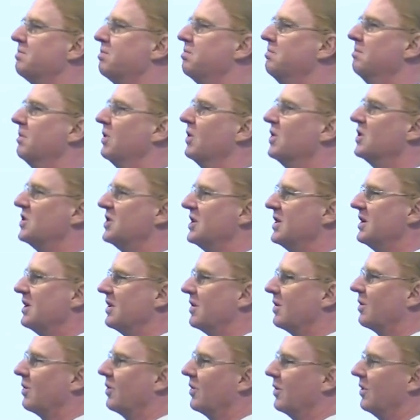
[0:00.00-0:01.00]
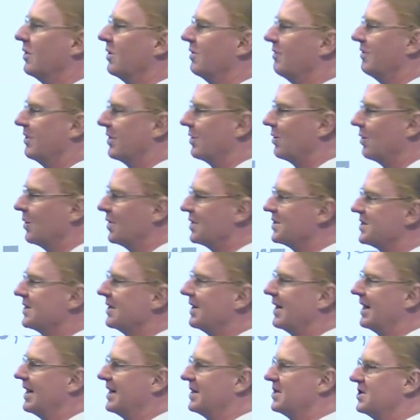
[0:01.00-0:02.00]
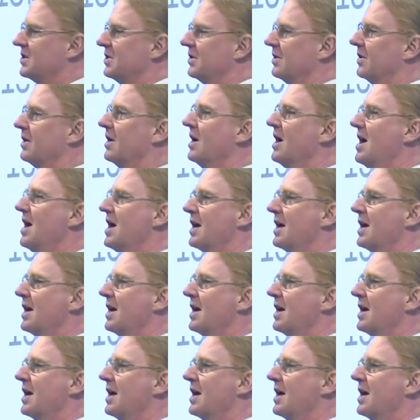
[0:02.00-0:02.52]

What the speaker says: merged into the kernel over the course of the last year,